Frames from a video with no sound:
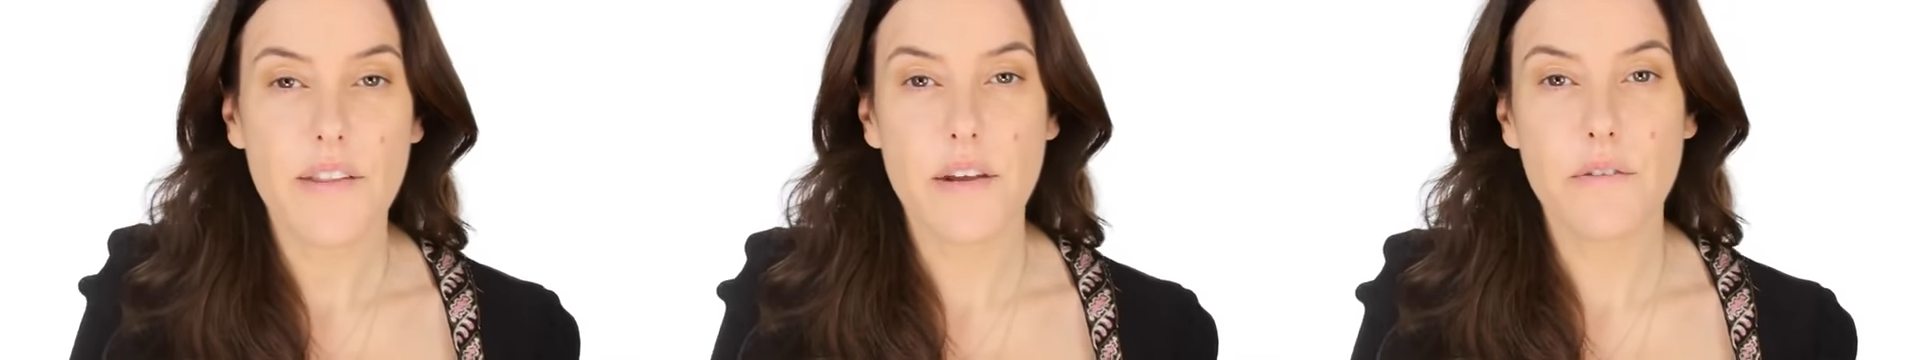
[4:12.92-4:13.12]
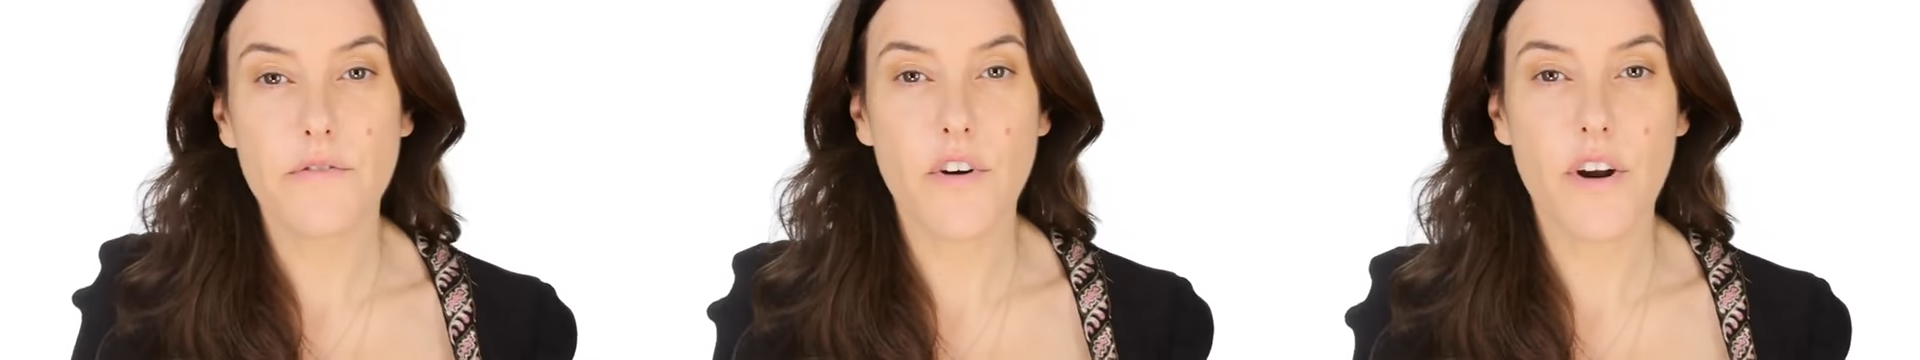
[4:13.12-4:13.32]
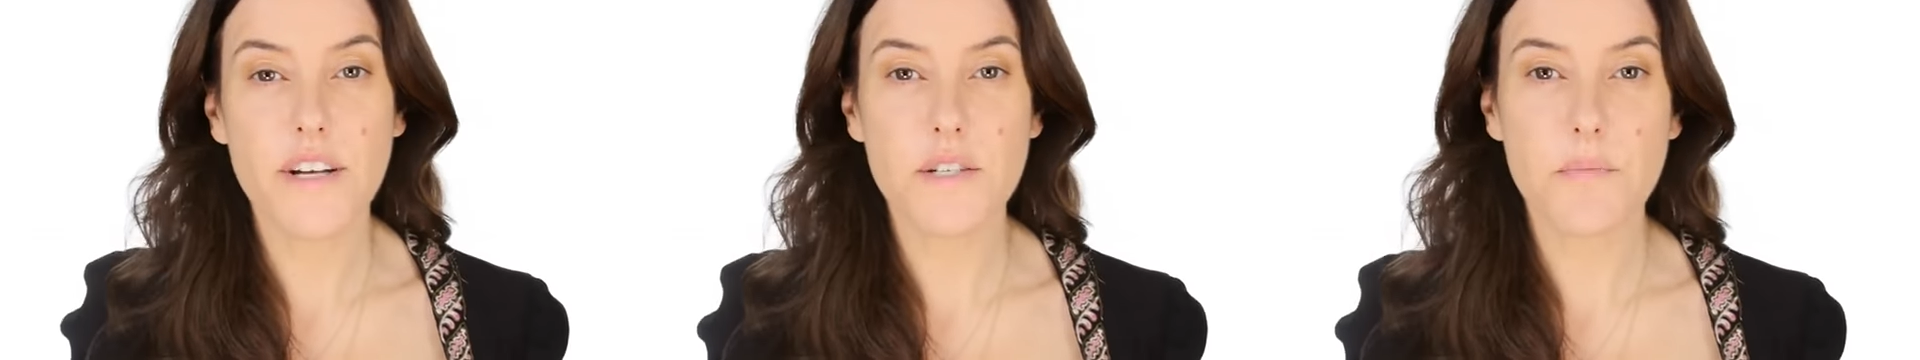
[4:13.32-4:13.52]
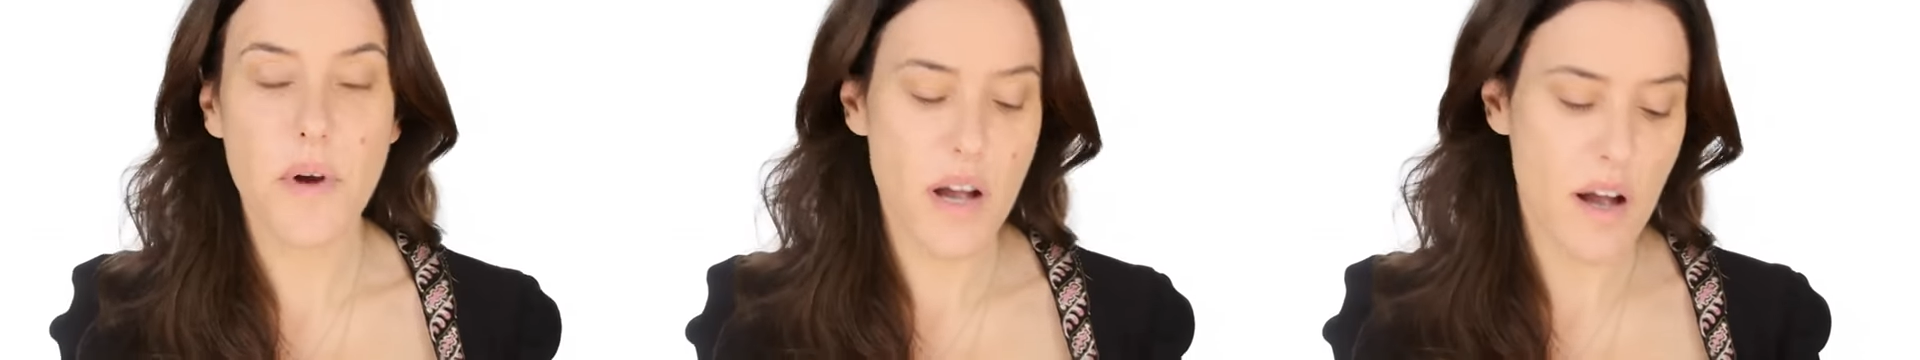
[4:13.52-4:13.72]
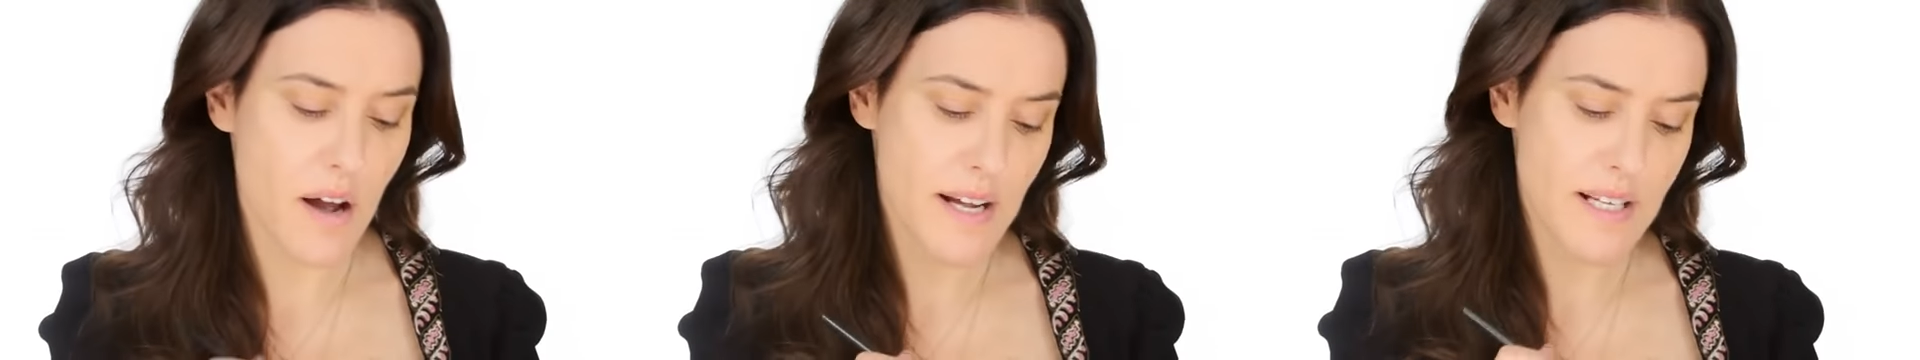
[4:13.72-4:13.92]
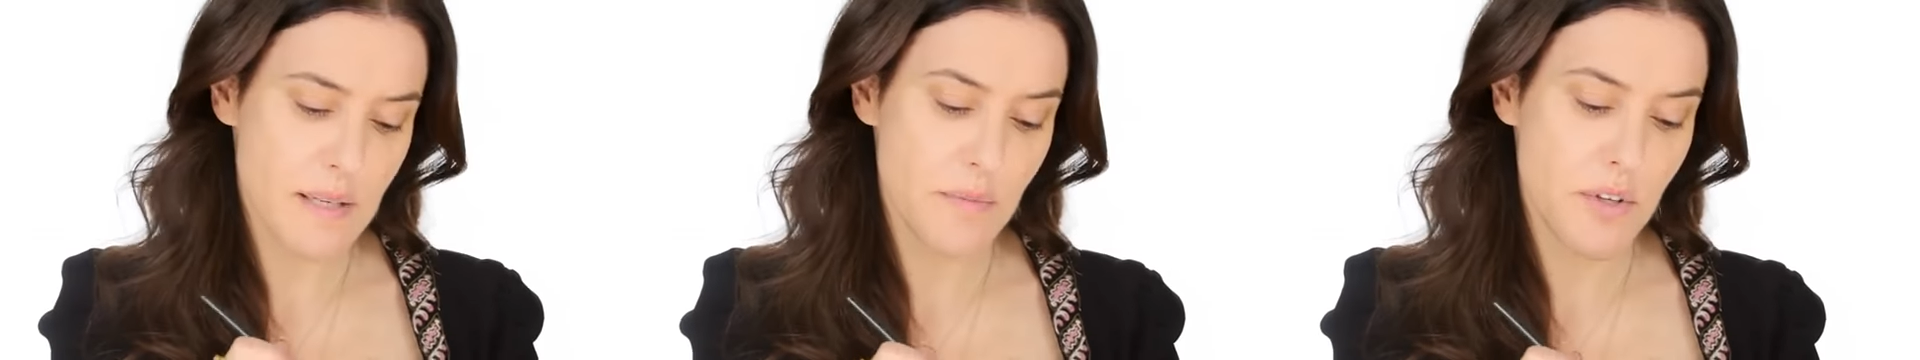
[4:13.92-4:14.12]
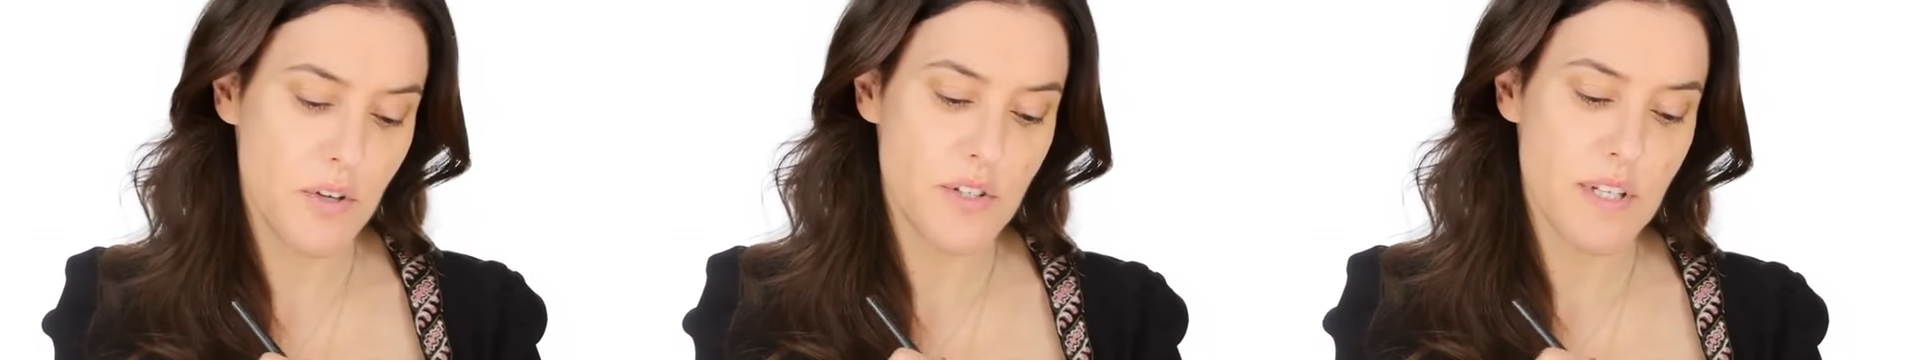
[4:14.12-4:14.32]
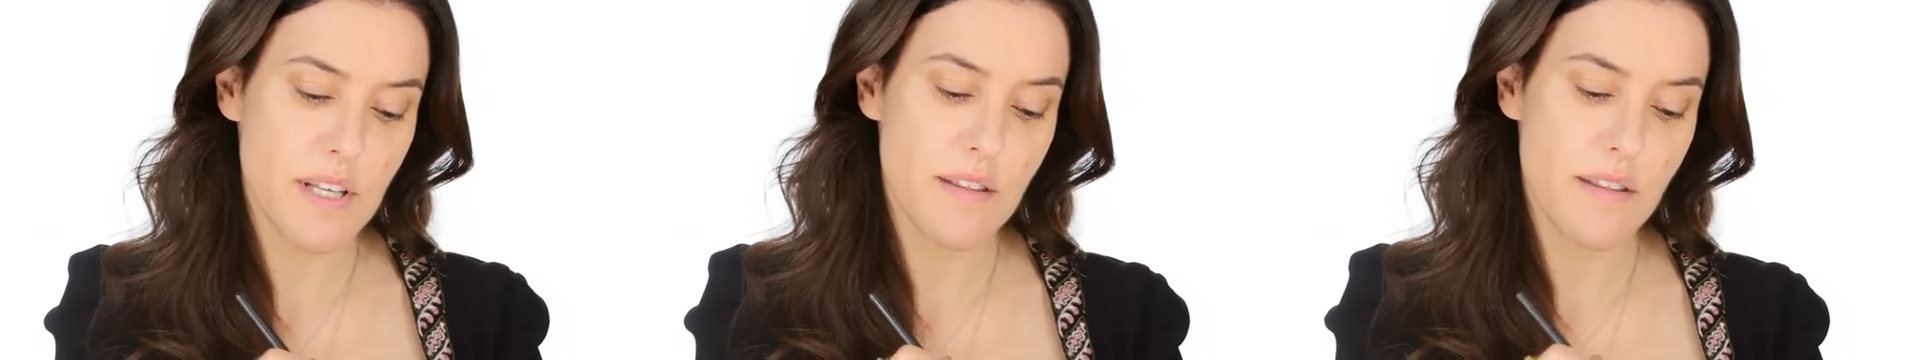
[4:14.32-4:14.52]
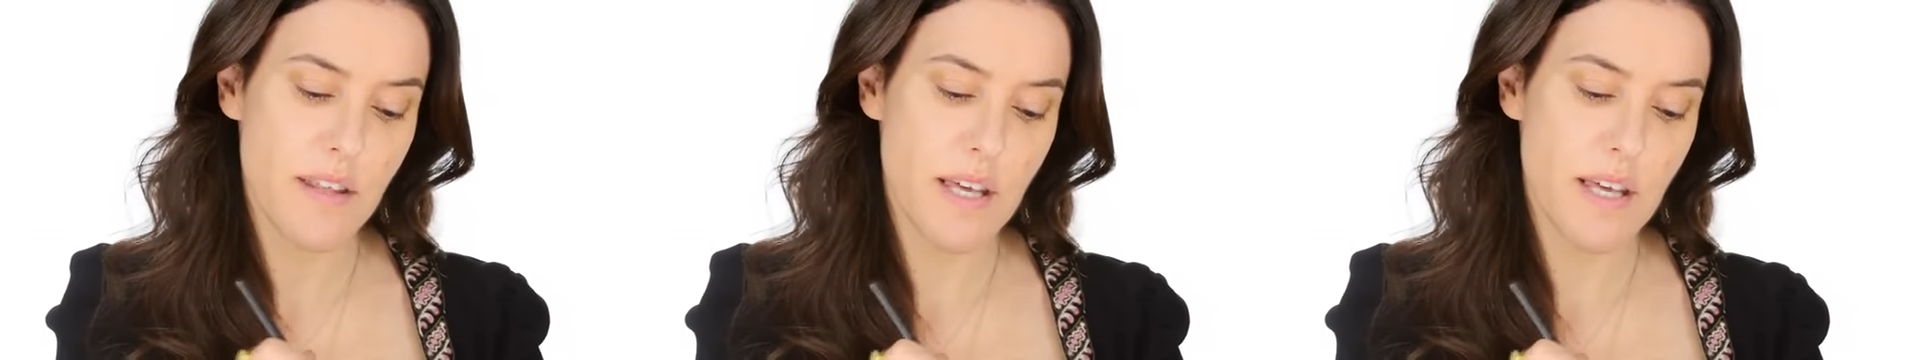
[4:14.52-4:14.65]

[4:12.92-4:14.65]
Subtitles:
And then for under my eyes, I'm using